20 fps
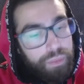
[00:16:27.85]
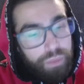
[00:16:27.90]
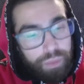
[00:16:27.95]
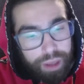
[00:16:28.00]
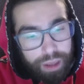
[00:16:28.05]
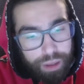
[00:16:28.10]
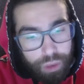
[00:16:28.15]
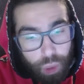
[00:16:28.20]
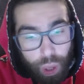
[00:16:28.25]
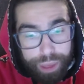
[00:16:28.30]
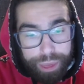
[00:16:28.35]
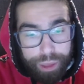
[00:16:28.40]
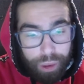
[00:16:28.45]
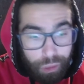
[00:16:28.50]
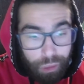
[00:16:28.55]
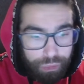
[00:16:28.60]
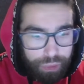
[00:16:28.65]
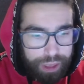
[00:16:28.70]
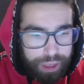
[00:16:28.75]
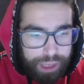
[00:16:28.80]
you are the
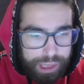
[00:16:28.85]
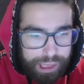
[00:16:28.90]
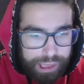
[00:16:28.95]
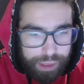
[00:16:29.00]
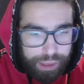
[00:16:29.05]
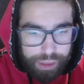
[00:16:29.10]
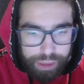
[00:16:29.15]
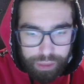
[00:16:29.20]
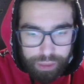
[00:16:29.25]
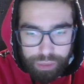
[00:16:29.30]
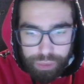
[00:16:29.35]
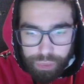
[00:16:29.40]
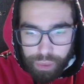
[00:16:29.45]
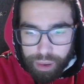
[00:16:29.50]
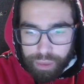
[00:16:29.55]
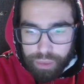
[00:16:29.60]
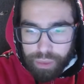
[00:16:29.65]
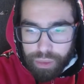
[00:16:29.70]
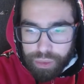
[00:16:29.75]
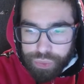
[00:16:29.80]
overseer, you know, you
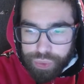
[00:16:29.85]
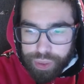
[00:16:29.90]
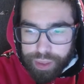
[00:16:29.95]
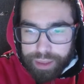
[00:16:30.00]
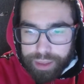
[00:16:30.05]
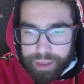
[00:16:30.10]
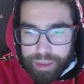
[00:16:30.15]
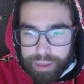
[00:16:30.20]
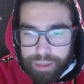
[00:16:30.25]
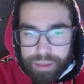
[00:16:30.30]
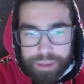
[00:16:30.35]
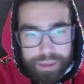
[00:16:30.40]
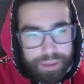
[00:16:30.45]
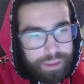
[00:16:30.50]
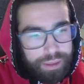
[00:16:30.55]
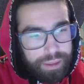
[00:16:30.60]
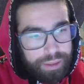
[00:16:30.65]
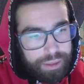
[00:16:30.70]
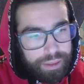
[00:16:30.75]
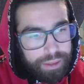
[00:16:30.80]
are watching
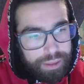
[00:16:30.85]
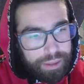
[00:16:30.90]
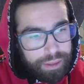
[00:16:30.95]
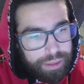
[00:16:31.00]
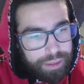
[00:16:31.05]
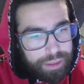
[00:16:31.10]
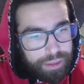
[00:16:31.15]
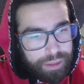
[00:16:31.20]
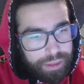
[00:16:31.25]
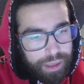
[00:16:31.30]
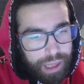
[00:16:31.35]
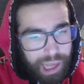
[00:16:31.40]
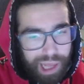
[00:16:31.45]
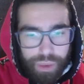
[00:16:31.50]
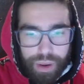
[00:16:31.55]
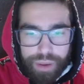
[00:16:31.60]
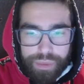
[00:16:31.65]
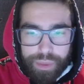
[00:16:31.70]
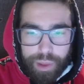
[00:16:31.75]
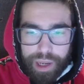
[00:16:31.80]
how
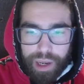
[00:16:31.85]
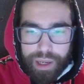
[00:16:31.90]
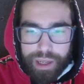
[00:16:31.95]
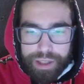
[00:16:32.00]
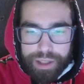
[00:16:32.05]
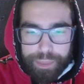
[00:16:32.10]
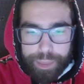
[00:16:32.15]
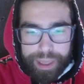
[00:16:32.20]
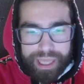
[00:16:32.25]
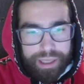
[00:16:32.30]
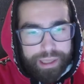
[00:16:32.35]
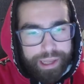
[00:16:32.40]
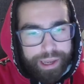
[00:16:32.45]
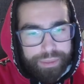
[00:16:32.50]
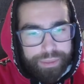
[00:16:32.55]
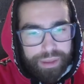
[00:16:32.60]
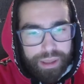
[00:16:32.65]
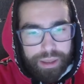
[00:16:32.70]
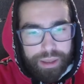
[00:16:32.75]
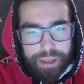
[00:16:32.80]
everyone is
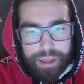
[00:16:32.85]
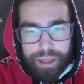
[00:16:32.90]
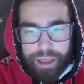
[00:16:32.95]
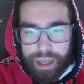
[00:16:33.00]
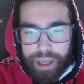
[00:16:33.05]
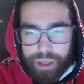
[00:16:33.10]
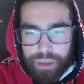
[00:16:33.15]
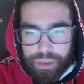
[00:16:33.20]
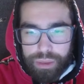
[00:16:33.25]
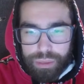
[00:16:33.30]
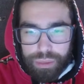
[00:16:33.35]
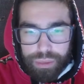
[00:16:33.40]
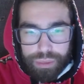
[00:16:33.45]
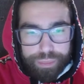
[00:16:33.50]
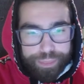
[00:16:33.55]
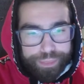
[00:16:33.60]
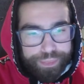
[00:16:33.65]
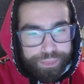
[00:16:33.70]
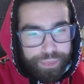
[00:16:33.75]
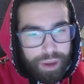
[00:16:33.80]
behaving, how,
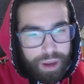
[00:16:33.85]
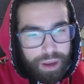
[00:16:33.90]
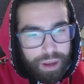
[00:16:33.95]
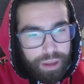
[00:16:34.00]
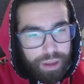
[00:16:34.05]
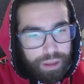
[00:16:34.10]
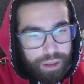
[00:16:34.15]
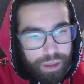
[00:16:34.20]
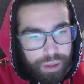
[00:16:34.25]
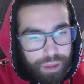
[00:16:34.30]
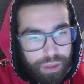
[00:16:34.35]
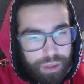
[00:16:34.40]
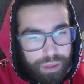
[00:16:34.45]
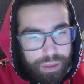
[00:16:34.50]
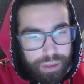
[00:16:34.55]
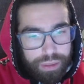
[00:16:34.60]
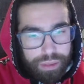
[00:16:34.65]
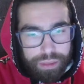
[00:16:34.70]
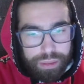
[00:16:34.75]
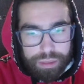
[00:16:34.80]
you
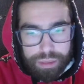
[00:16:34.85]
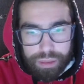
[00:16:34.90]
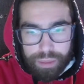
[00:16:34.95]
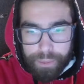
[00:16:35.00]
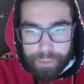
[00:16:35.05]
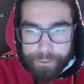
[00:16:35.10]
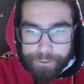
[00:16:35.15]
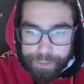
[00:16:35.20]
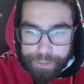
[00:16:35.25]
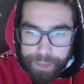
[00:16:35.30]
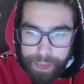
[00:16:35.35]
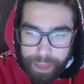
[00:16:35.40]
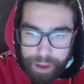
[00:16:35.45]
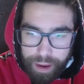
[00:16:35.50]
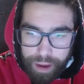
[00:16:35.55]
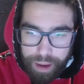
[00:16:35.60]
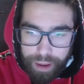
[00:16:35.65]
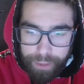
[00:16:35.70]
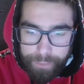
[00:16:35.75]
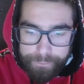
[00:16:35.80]
know,
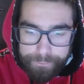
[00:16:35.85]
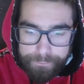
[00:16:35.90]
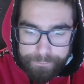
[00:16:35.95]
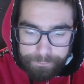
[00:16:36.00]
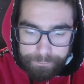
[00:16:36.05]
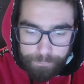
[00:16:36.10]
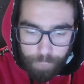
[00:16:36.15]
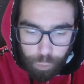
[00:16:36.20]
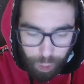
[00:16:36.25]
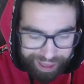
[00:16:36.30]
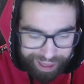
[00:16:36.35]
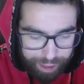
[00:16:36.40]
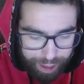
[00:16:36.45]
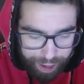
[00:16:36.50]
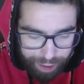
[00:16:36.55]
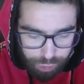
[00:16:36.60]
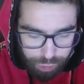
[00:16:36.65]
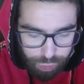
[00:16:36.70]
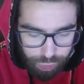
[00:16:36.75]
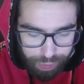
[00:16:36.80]
what they
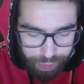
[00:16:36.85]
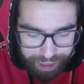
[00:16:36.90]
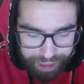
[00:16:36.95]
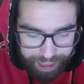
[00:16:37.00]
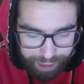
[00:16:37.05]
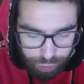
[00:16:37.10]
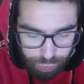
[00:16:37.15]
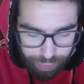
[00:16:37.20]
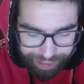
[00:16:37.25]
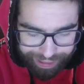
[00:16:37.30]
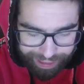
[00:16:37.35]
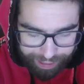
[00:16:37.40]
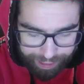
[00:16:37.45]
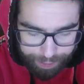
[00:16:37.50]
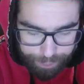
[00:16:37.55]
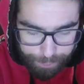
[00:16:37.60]
are doing, and you are getting